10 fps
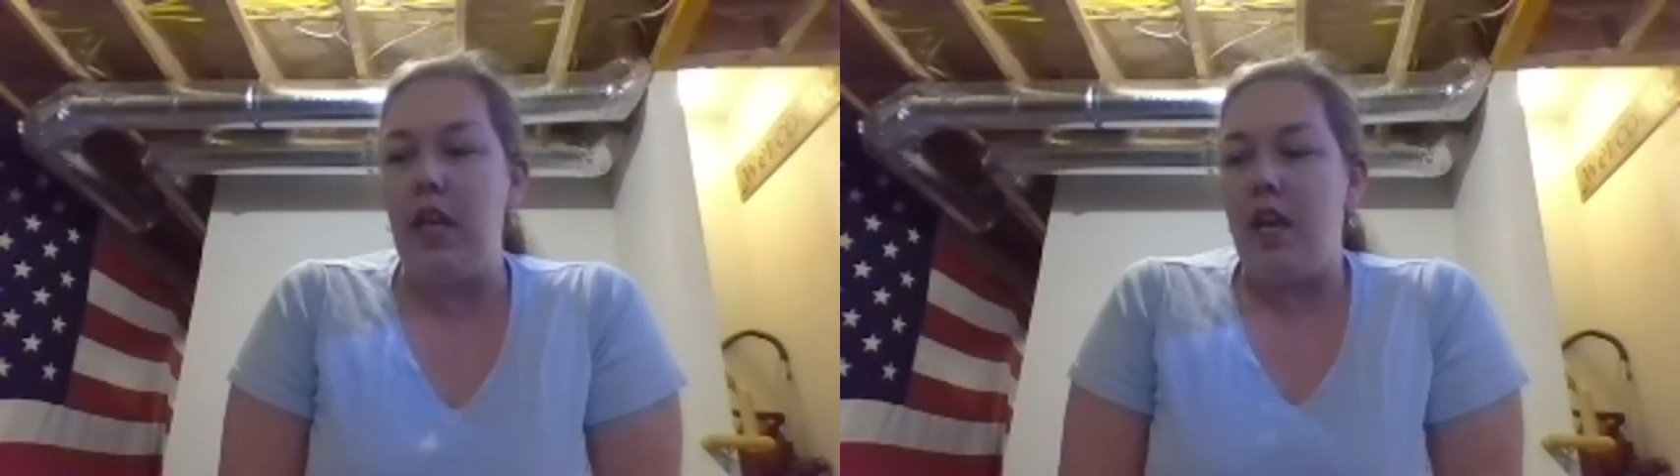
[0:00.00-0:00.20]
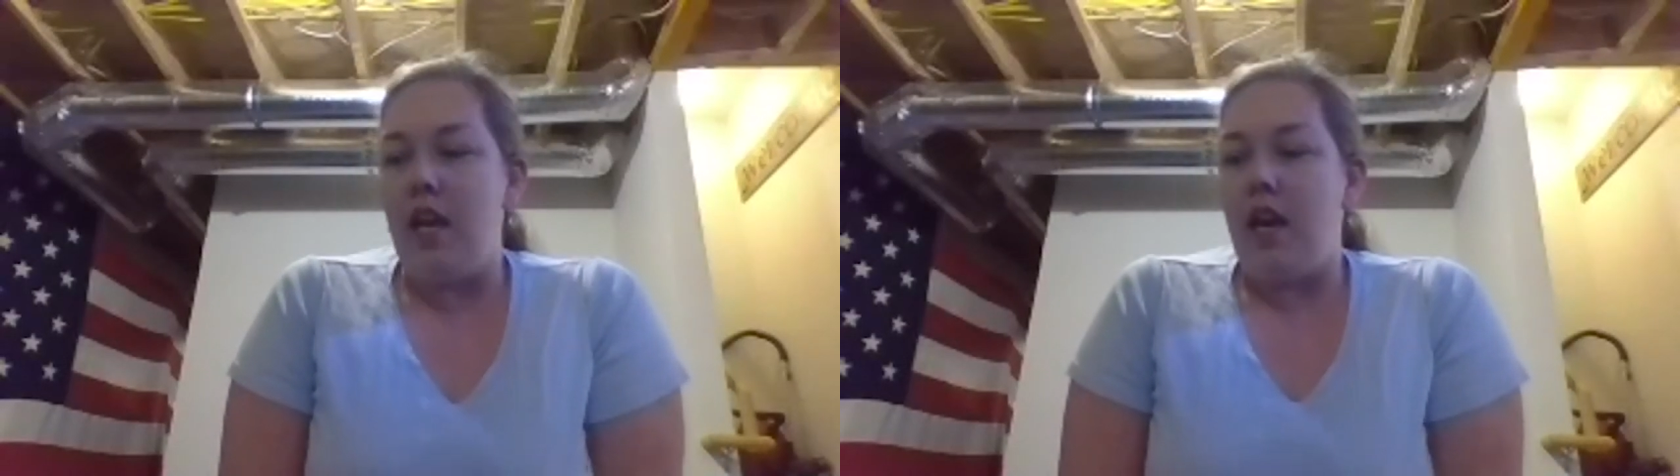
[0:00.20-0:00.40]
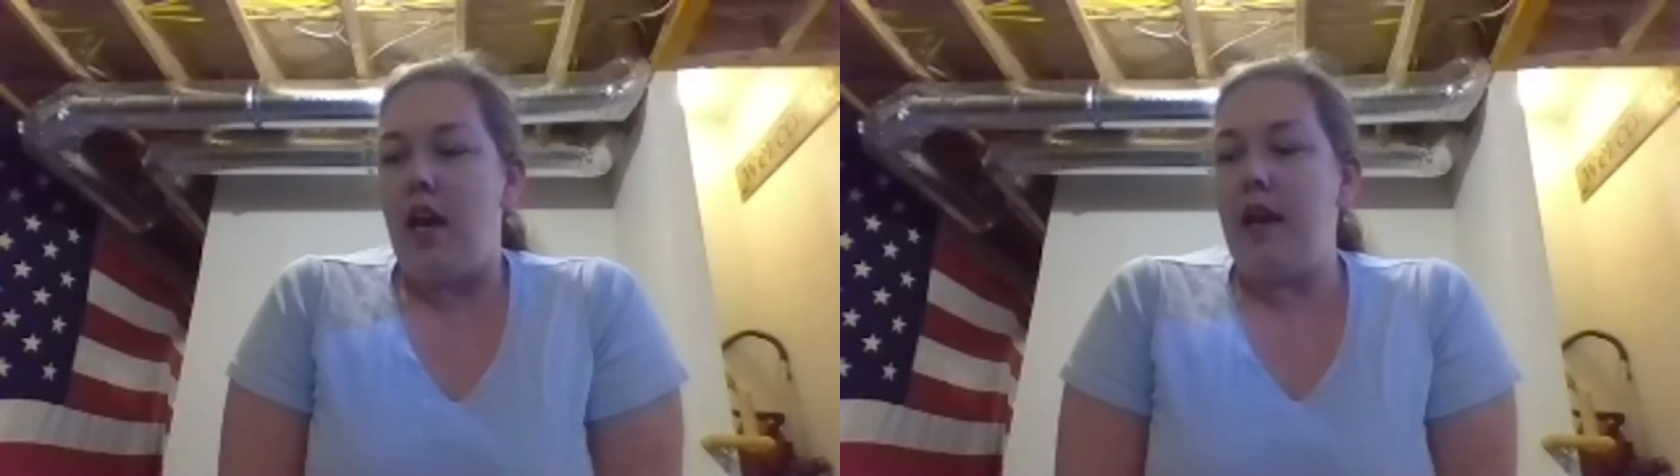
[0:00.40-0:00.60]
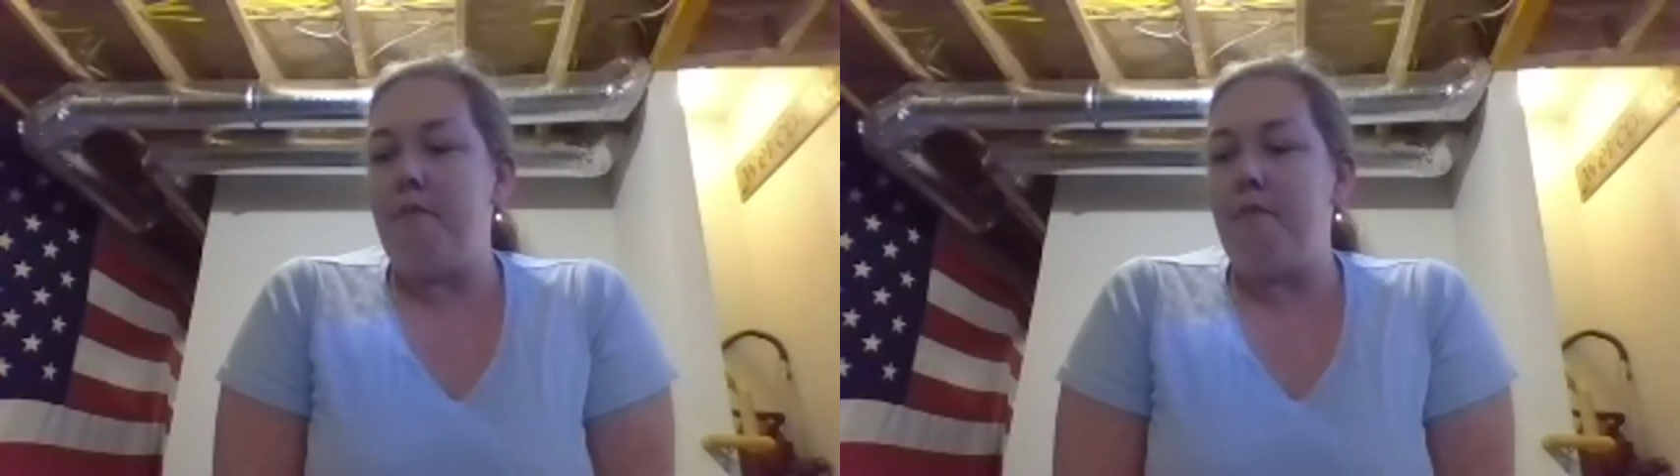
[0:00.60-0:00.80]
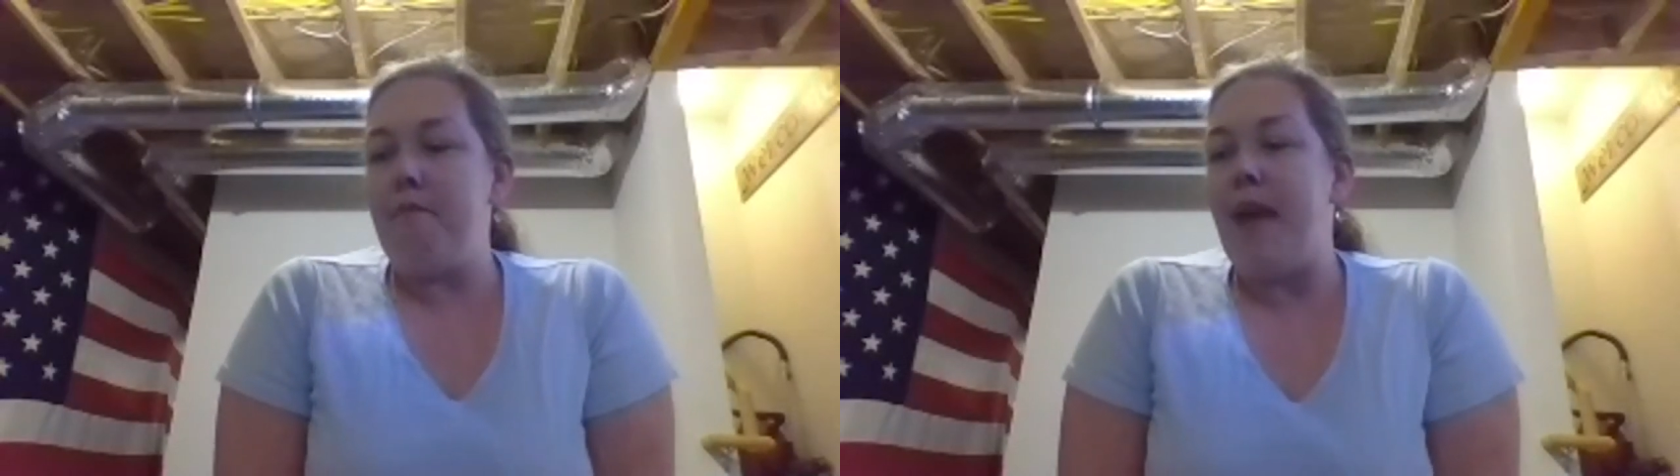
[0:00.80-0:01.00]

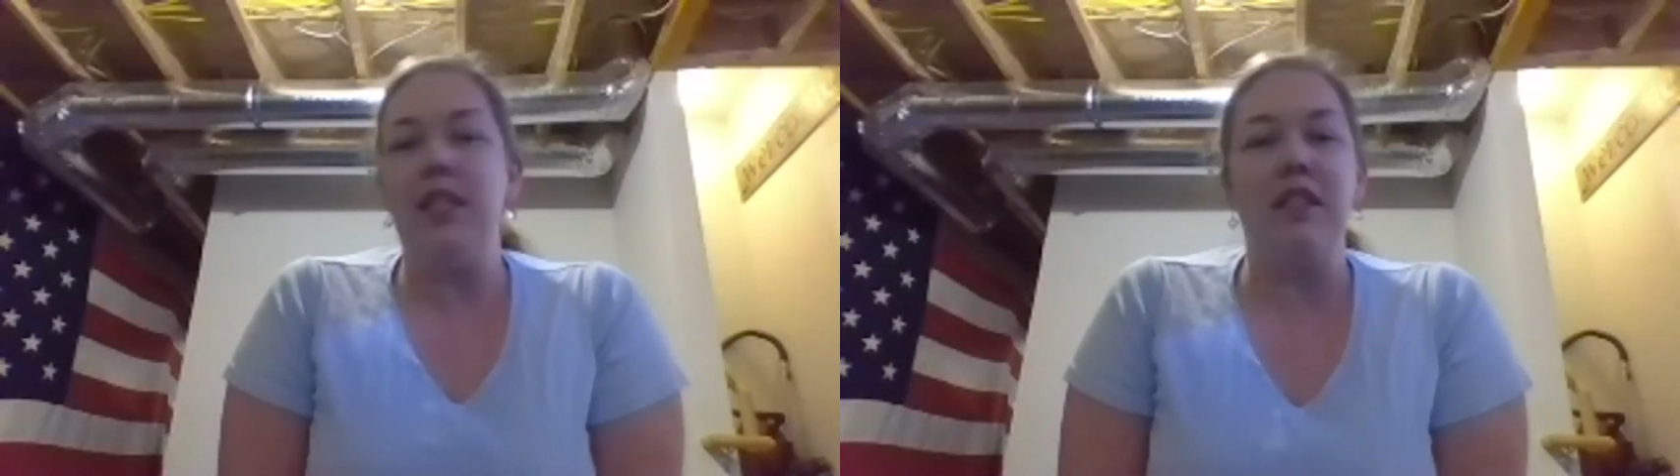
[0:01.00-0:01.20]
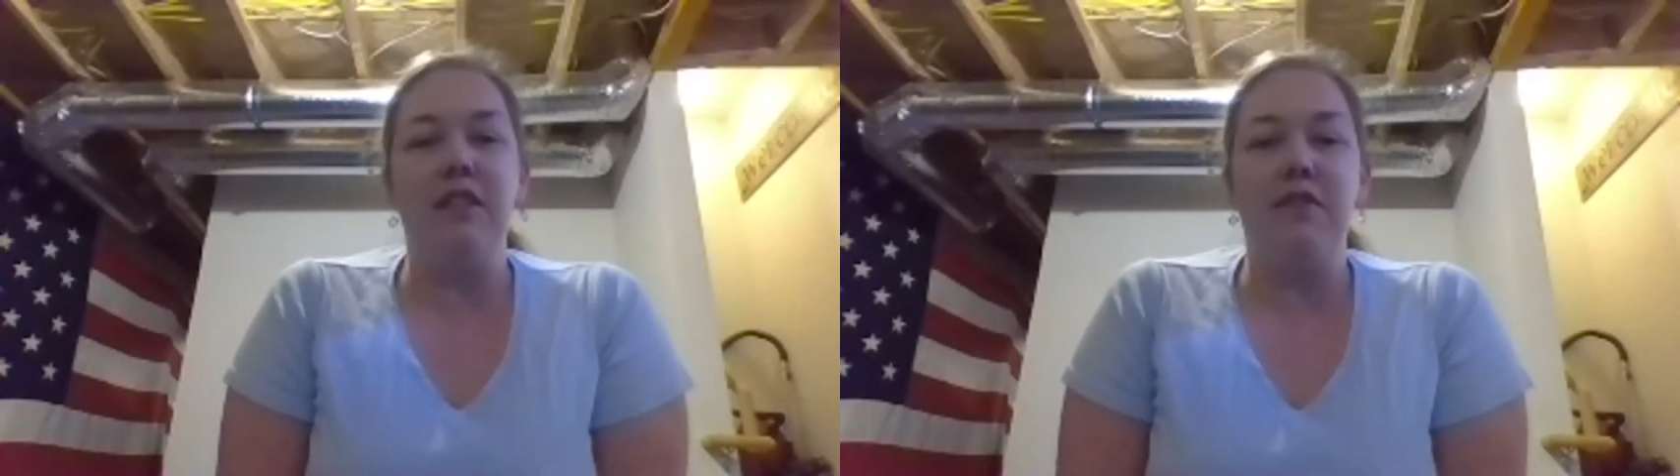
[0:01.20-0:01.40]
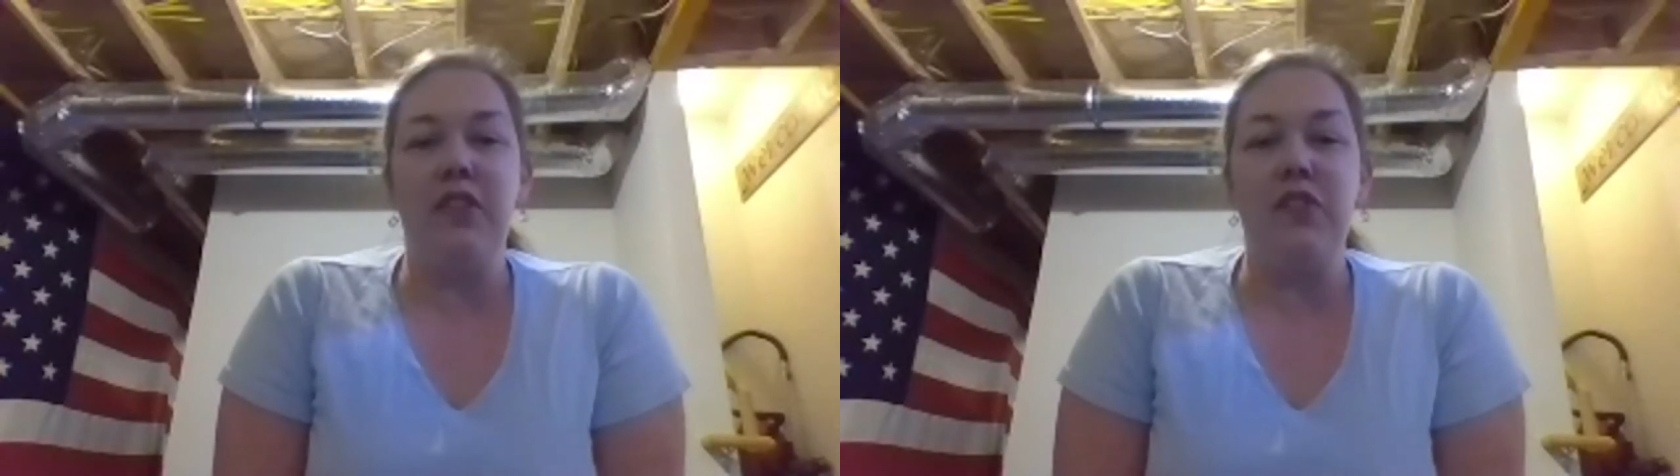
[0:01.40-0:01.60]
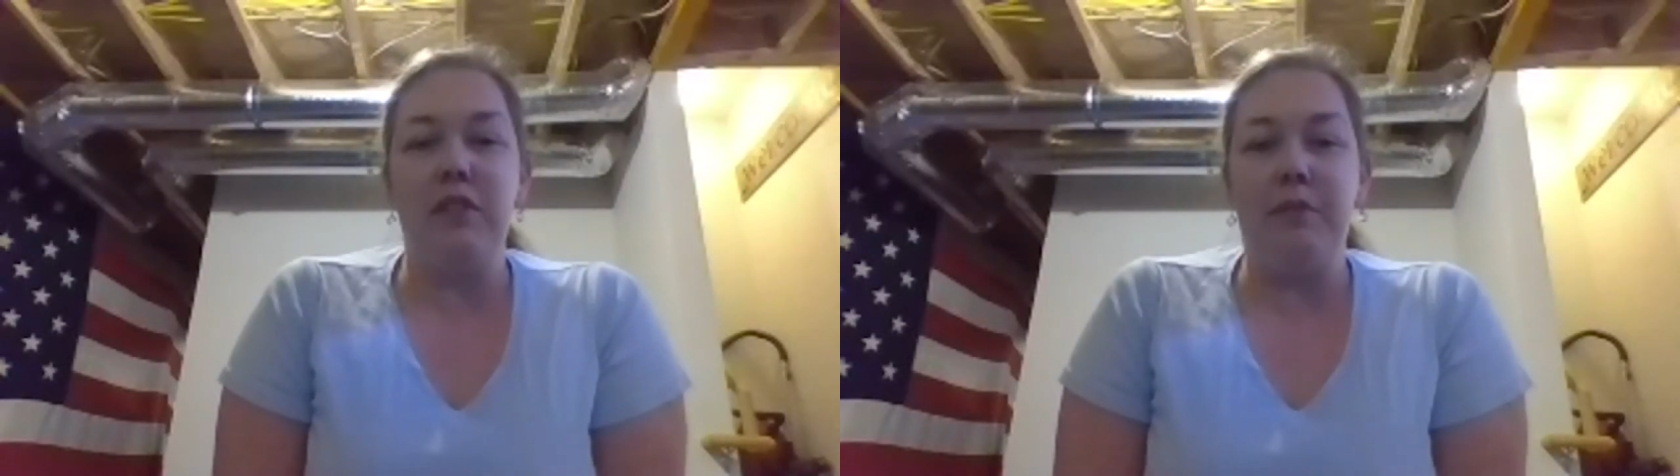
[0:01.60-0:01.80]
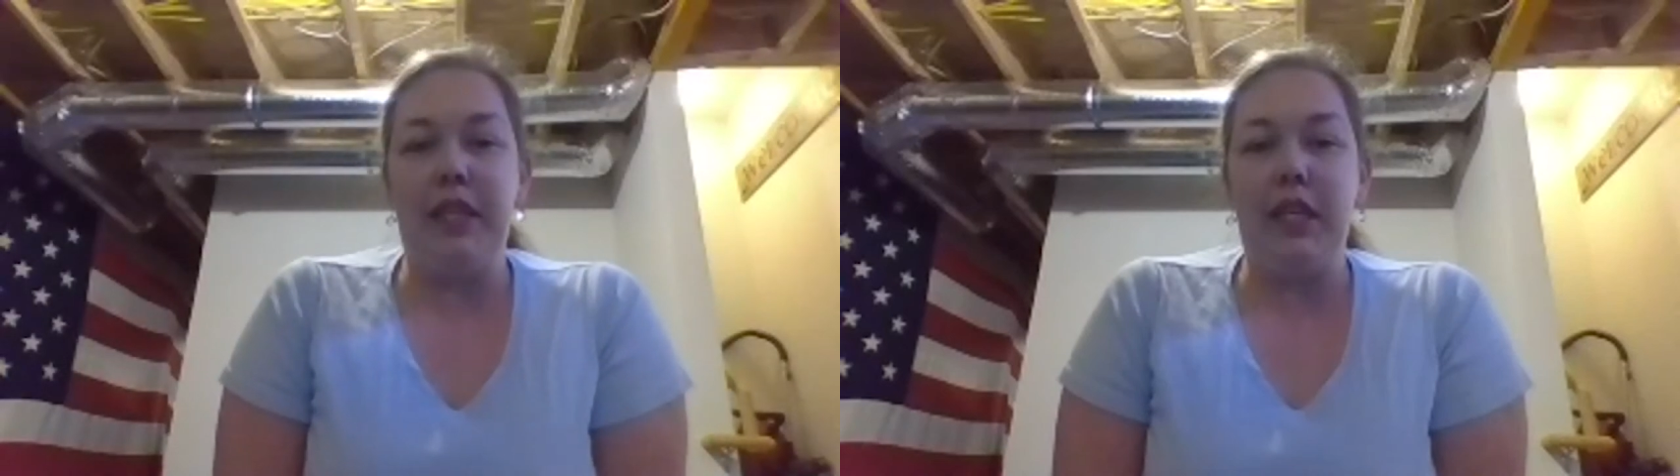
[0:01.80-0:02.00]
balance and
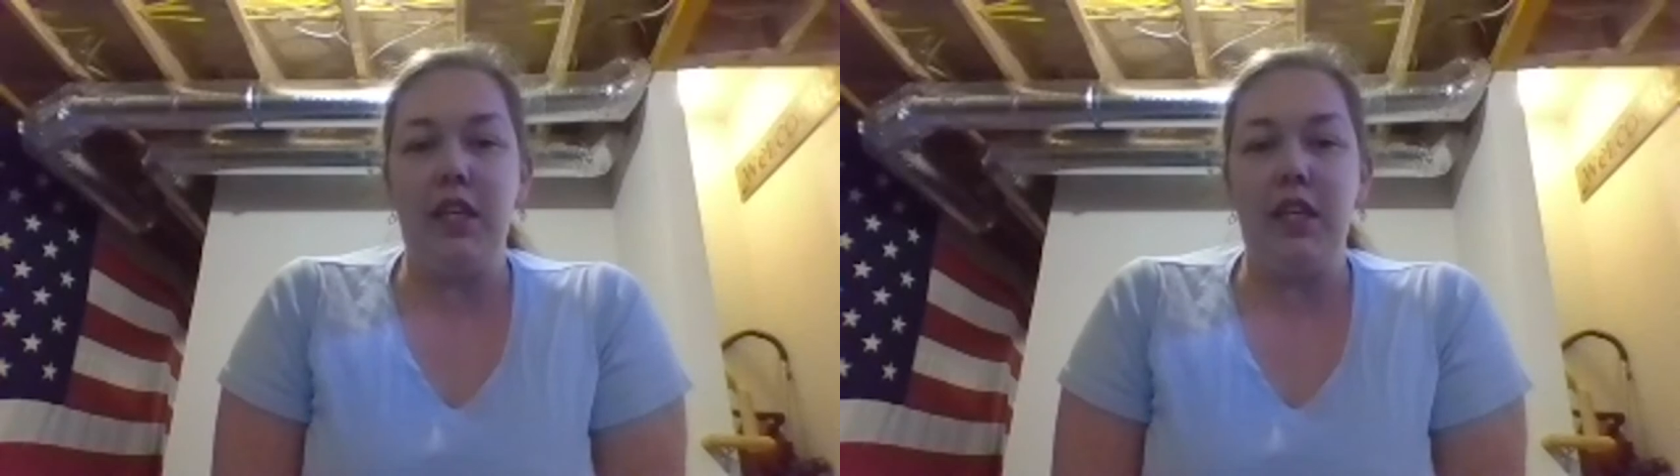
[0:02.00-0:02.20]
vestibular